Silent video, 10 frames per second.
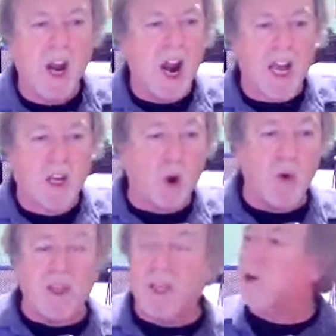I'd go
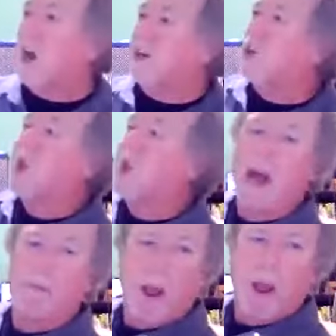in there and I'd
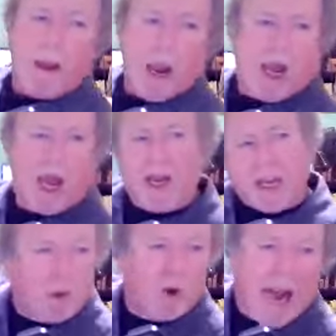clap, and
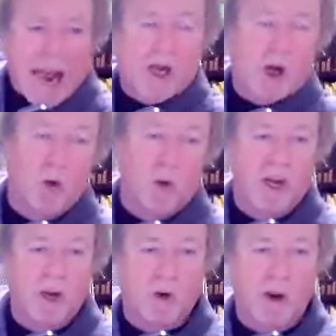it would echo
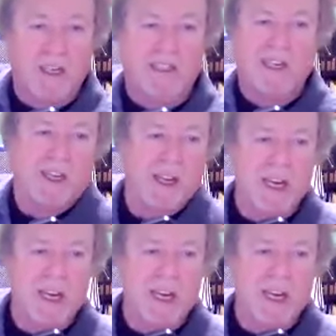like crazy.